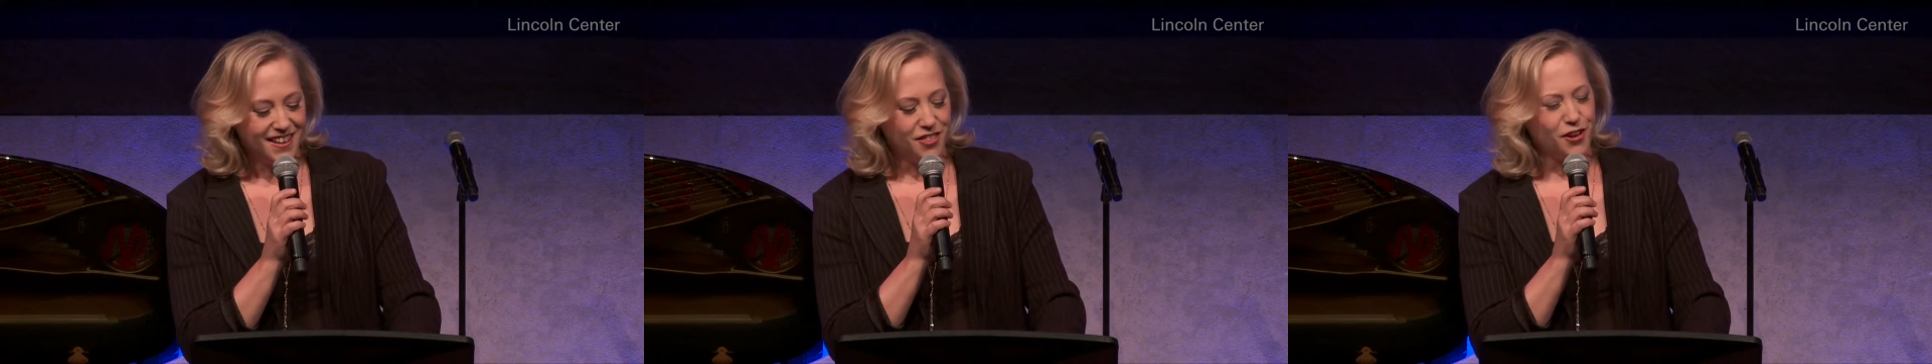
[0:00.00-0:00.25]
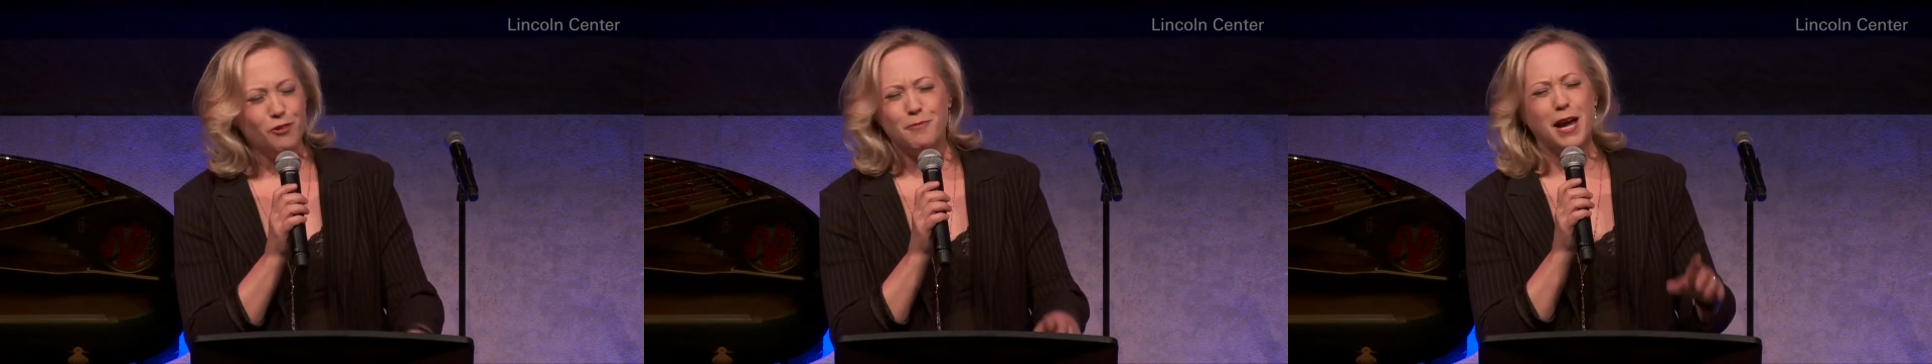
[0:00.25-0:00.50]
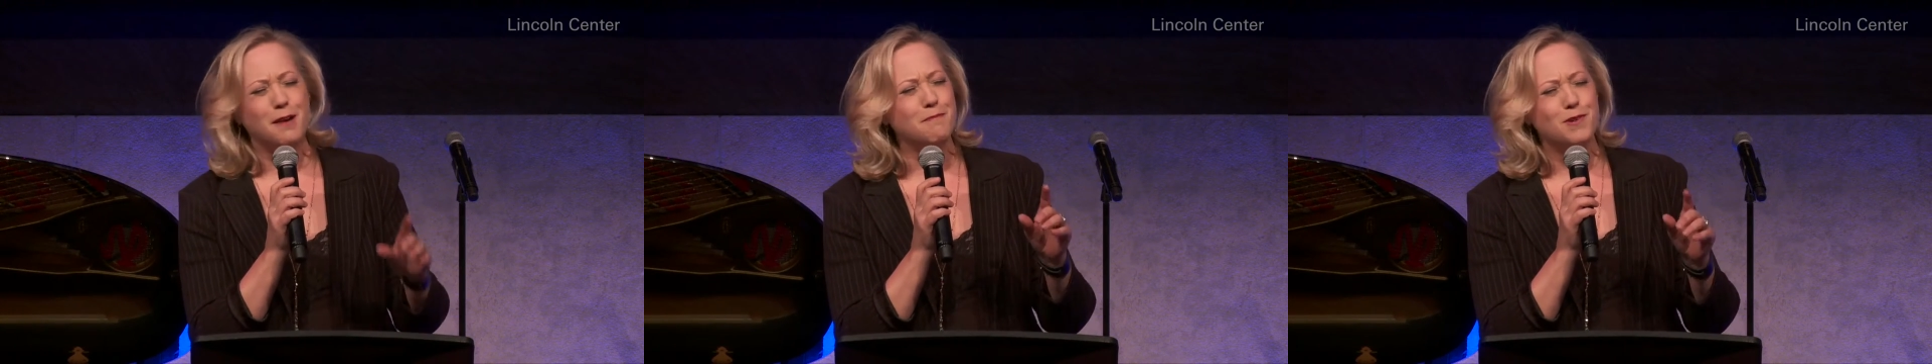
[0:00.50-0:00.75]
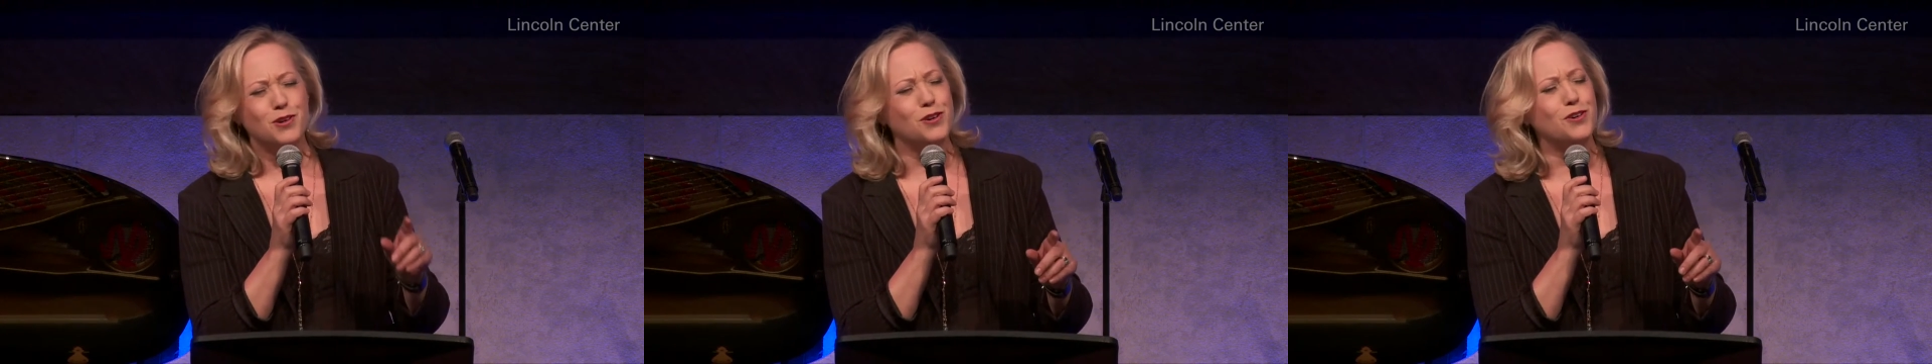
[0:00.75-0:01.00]
Though my
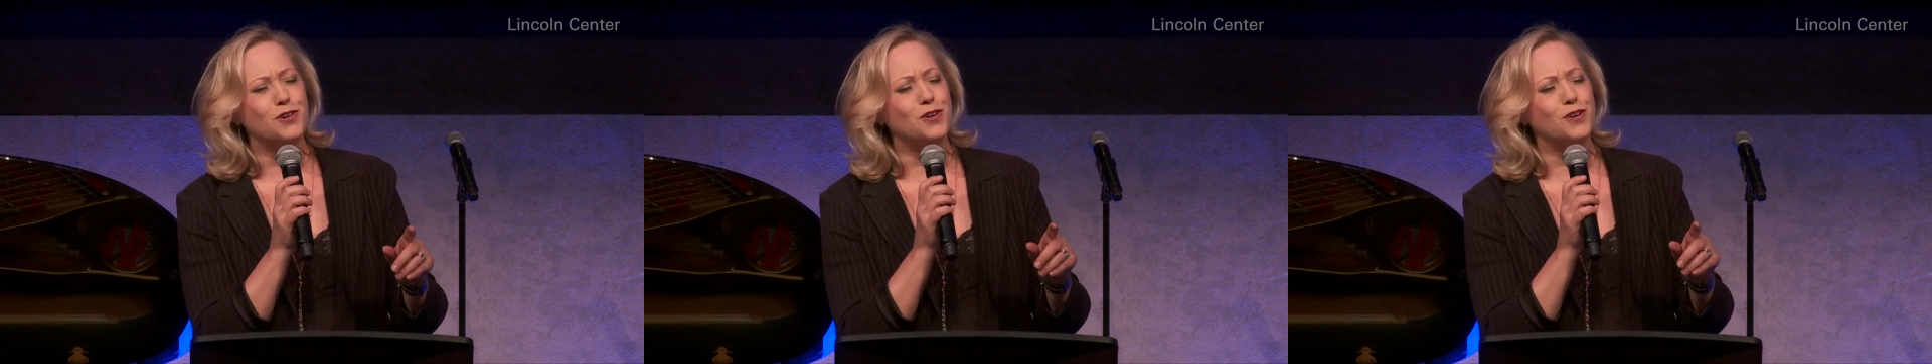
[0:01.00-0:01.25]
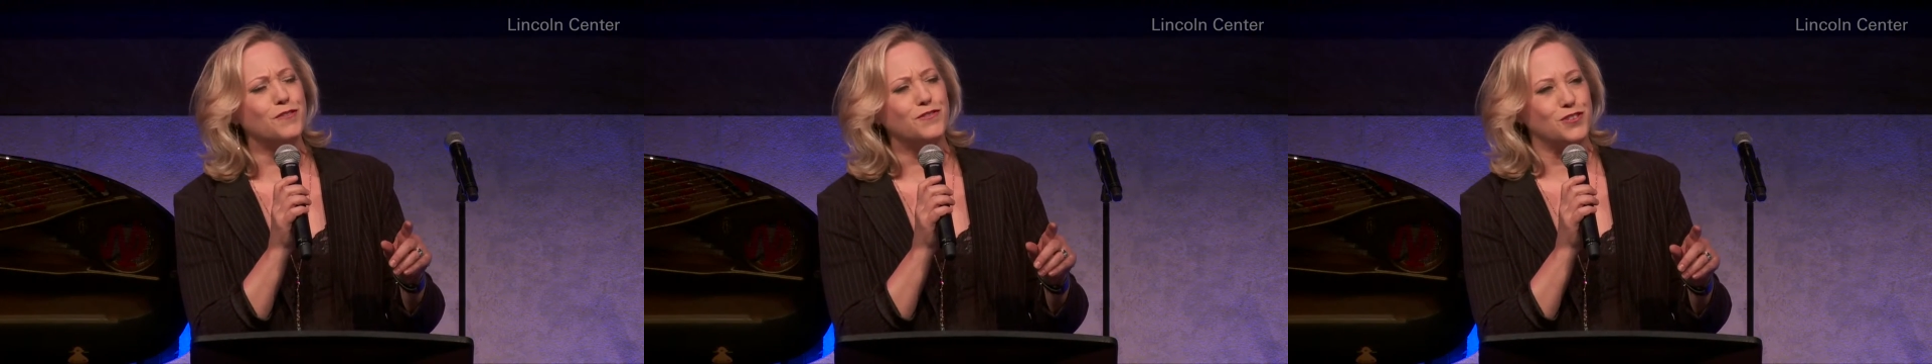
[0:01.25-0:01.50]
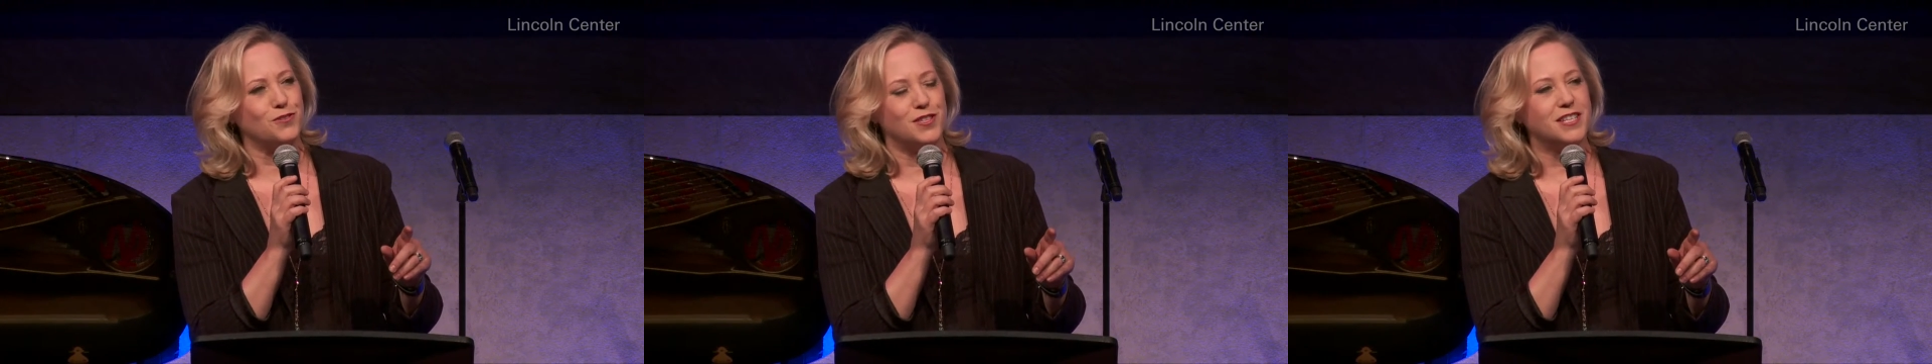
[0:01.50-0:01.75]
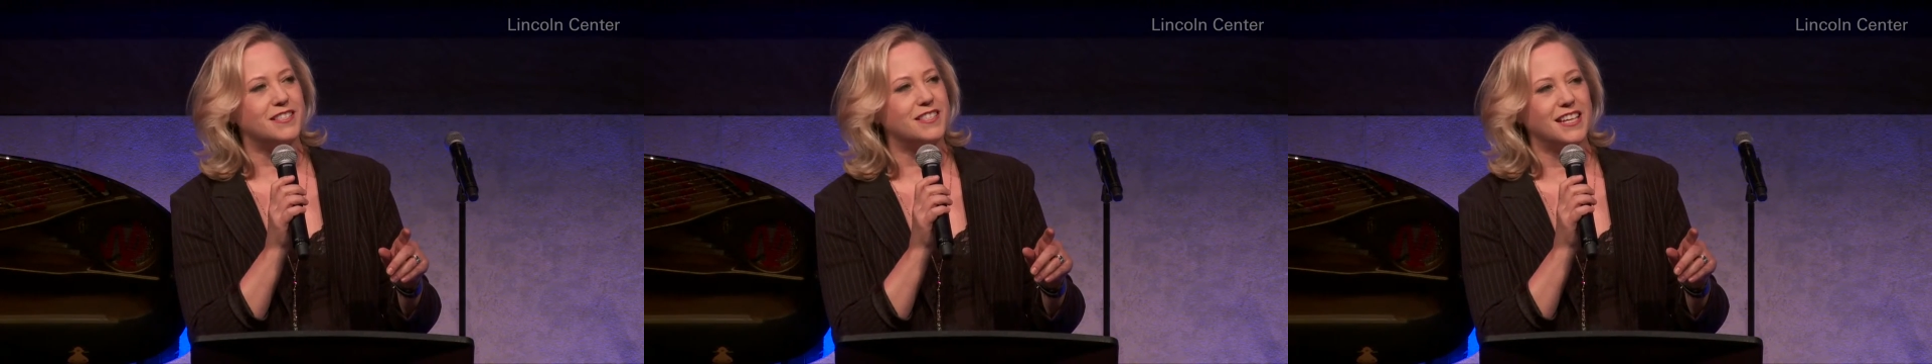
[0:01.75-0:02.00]
move to
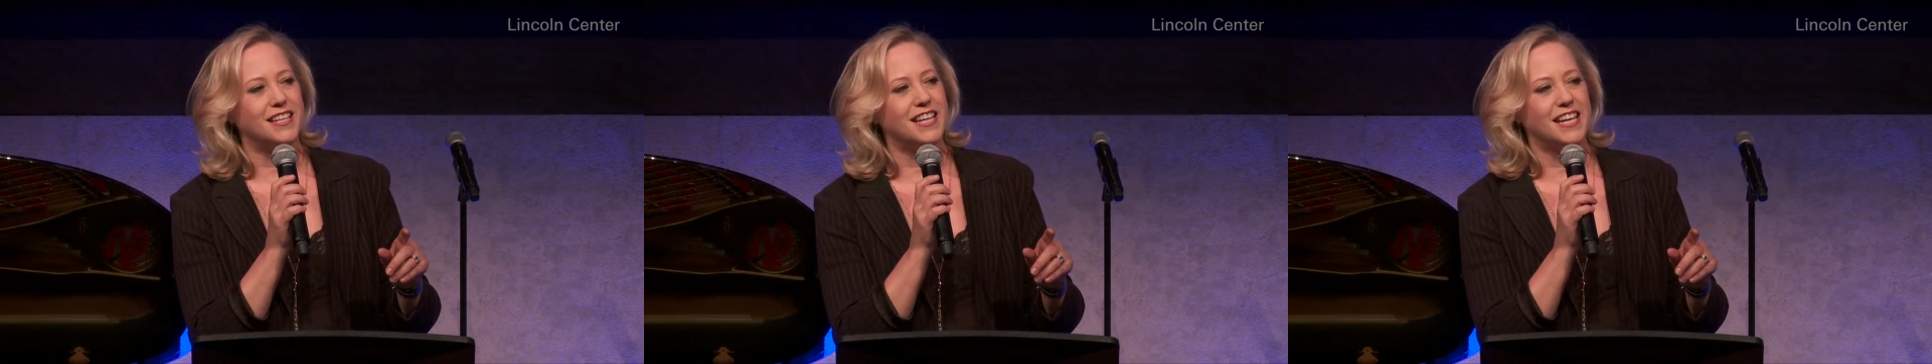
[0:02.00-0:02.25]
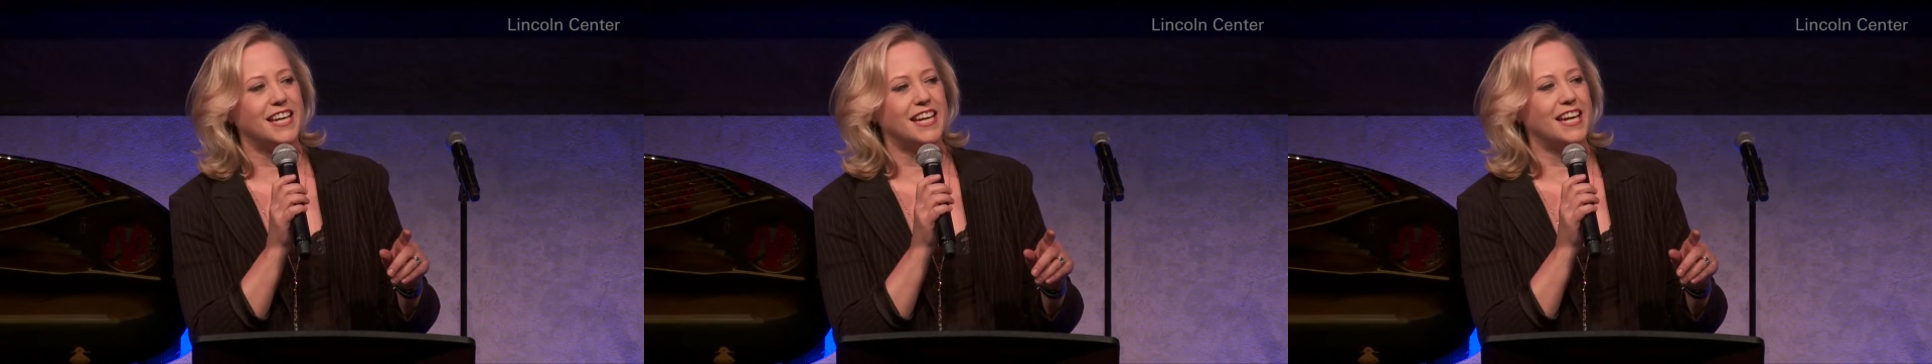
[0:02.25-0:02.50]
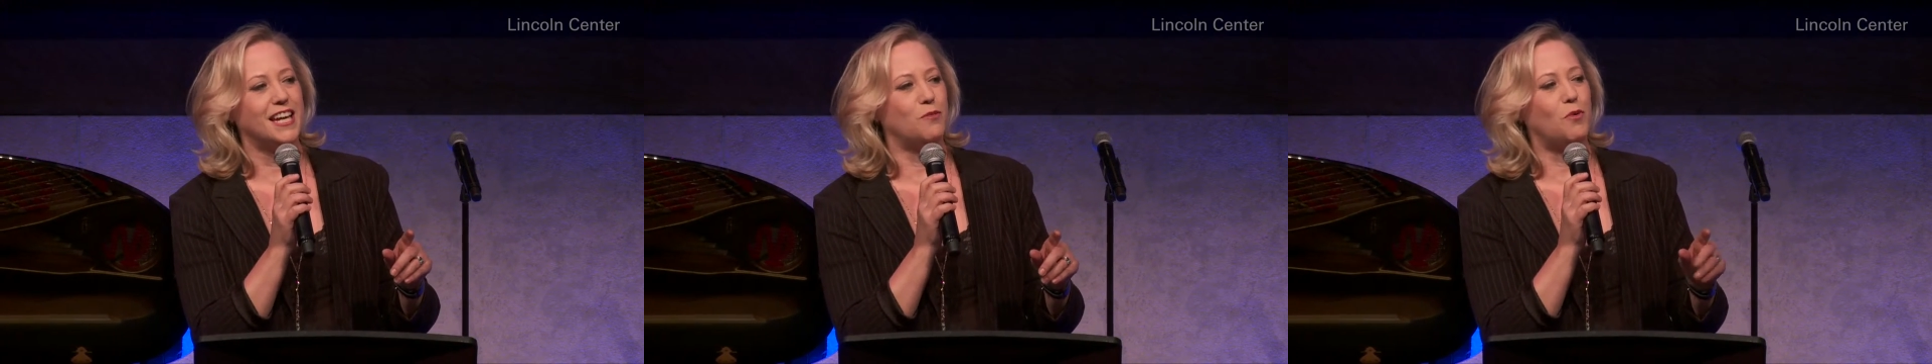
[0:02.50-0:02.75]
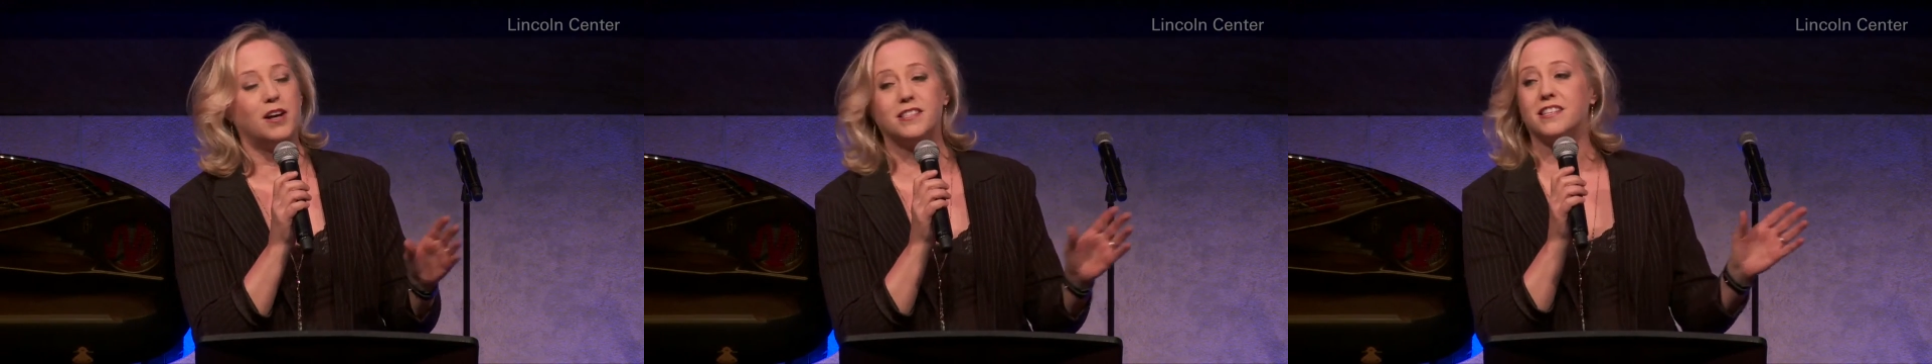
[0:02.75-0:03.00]
the city
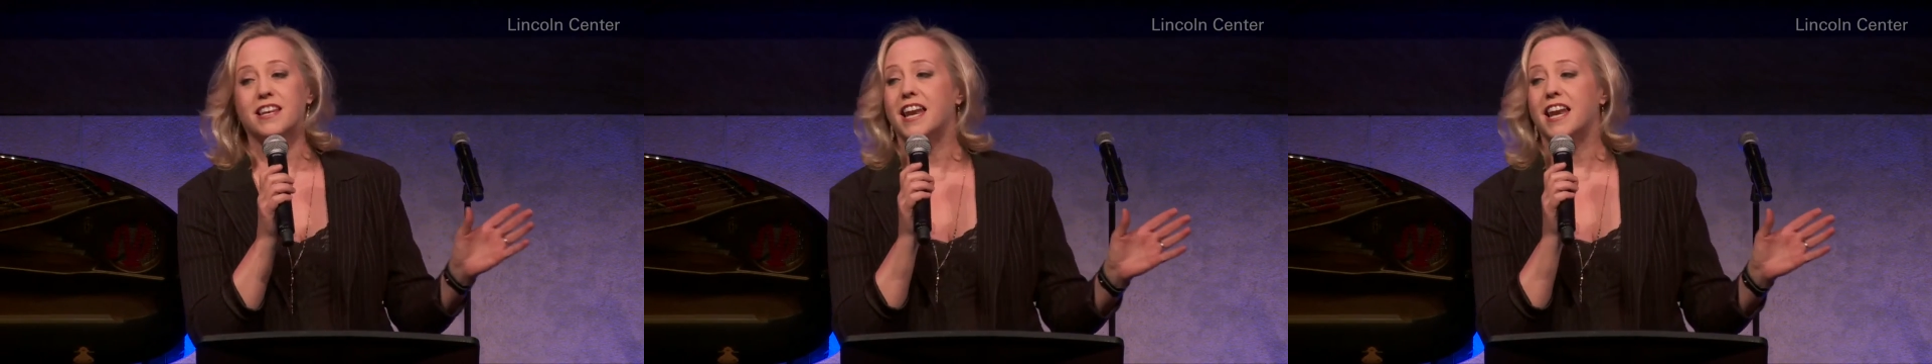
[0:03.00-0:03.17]
was